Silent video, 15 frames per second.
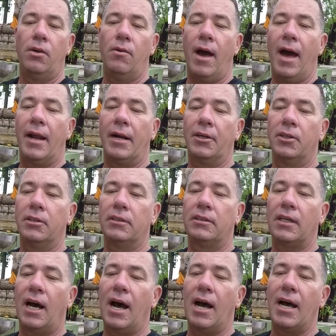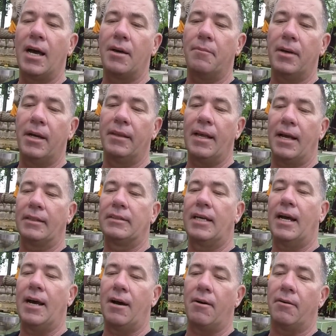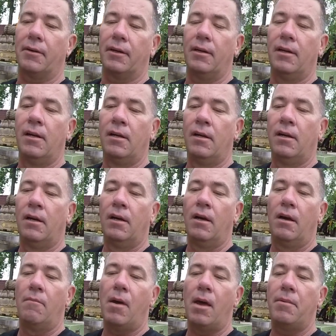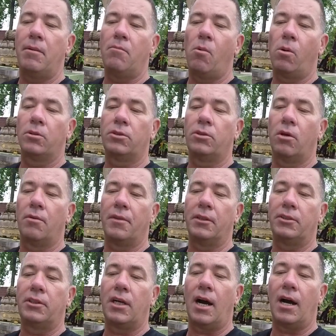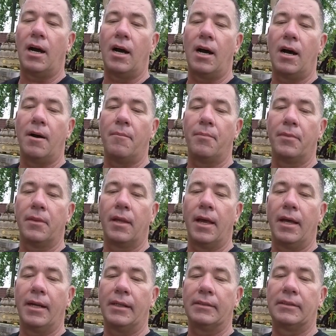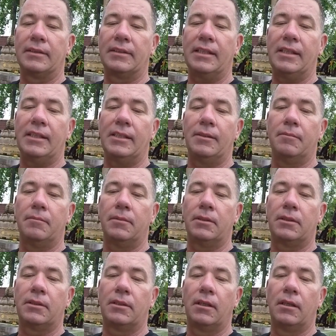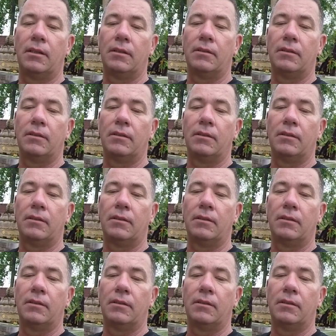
had a good time in that town, maybe more so than Cha'am, and it seems